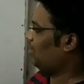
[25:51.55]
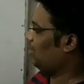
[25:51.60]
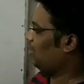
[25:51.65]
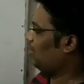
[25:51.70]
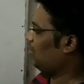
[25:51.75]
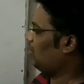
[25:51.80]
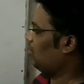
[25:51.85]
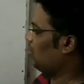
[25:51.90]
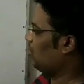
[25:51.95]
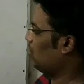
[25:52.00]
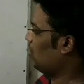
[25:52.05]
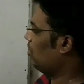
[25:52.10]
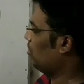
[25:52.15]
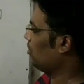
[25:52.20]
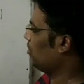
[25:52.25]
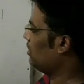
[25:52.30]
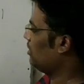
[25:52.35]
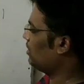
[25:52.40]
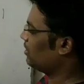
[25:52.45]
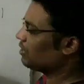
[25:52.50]
cos
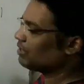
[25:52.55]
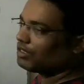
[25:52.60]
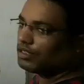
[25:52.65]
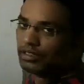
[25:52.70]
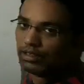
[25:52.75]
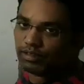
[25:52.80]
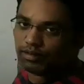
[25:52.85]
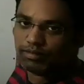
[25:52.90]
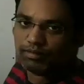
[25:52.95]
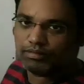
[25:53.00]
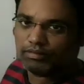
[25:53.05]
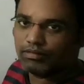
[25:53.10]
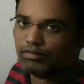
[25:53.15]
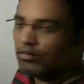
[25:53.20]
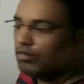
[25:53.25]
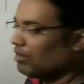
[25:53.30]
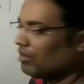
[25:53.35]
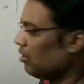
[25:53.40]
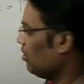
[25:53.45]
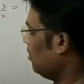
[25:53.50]
x.
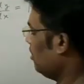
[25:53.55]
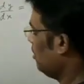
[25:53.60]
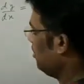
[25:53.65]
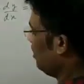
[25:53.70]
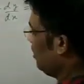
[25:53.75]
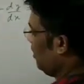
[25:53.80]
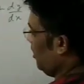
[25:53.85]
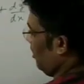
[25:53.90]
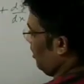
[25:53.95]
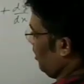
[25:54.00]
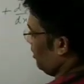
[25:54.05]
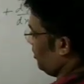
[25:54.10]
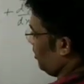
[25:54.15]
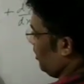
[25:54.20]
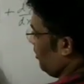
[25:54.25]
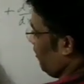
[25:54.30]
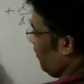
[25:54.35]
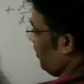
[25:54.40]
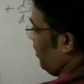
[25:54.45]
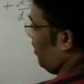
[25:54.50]
In the same
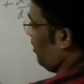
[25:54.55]
way,